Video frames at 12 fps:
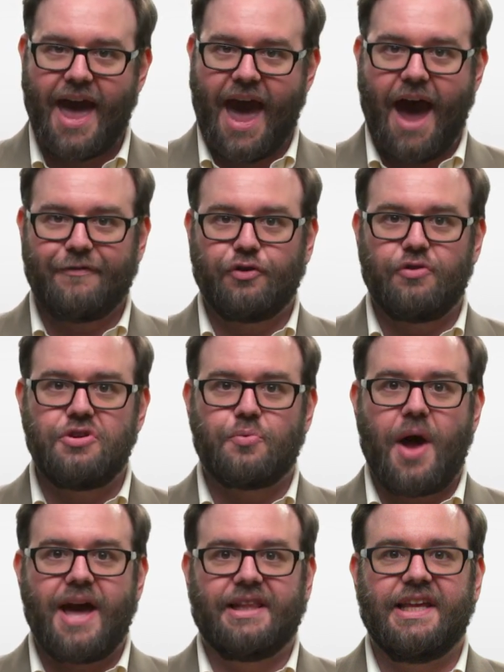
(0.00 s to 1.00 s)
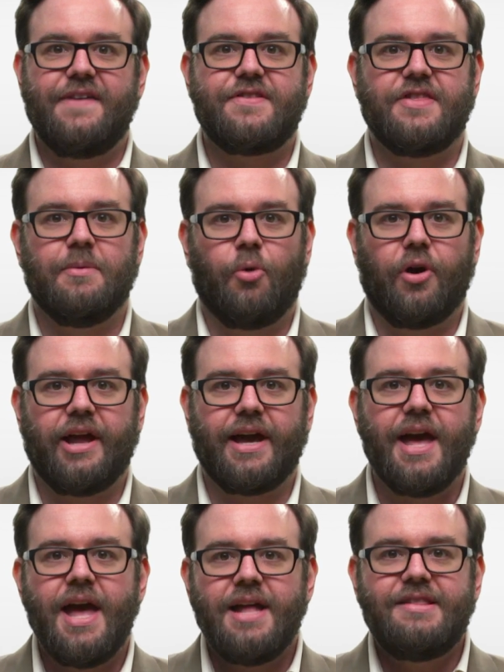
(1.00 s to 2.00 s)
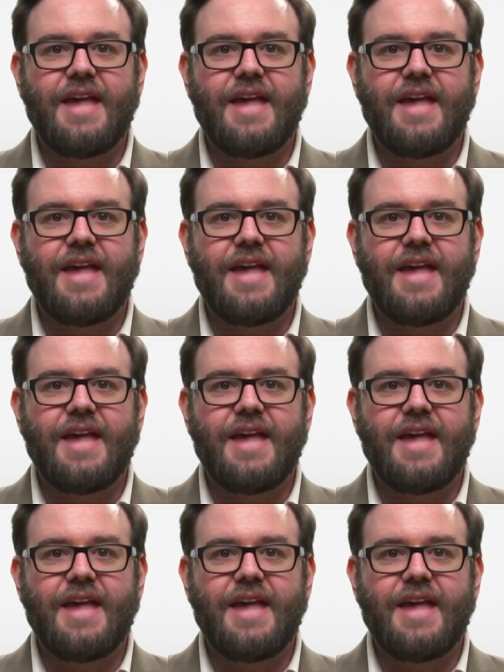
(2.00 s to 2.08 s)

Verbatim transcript: After Uriah leaves in the morning,